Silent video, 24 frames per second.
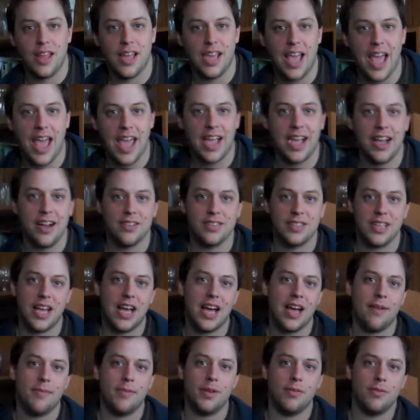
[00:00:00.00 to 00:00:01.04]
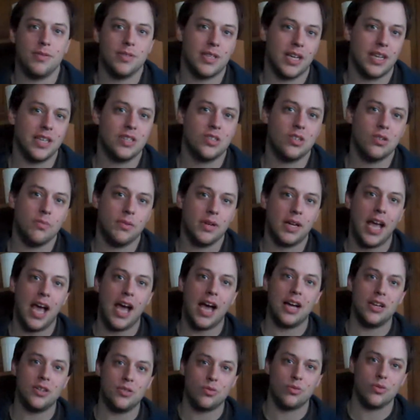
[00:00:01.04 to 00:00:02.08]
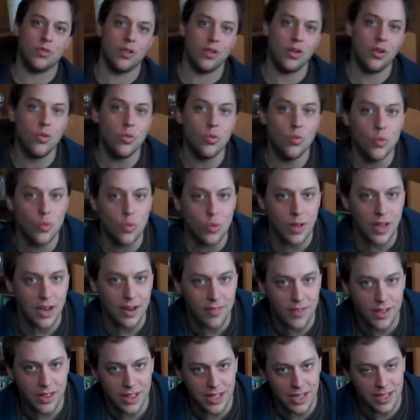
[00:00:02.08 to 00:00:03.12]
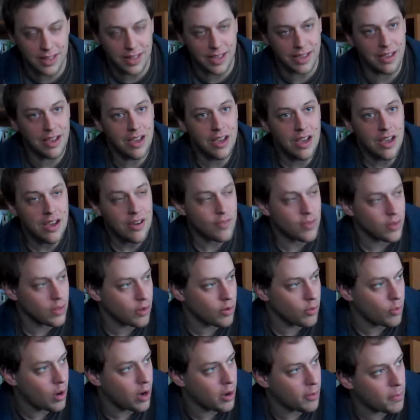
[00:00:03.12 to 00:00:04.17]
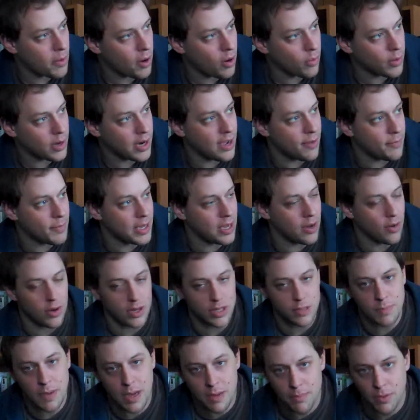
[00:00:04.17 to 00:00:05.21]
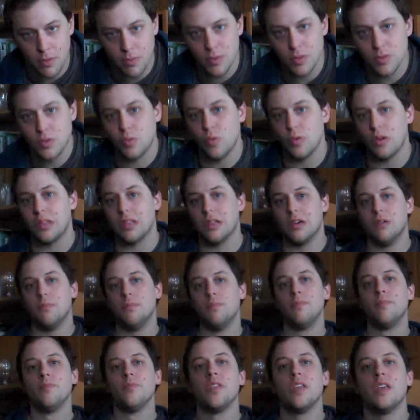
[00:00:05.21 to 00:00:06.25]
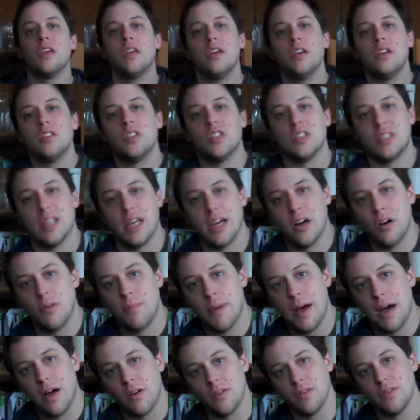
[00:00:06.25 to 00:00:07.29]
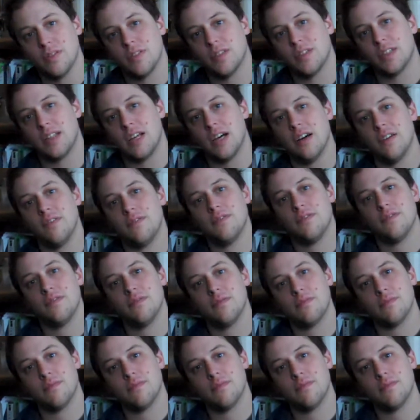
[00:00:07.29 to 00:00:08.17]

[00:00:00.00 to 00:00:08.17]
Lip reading: like hangout time, and it was like super casual and cool and everything. Like for a little while, Paul would have me go on his paper routes with him, just to help out and stuff.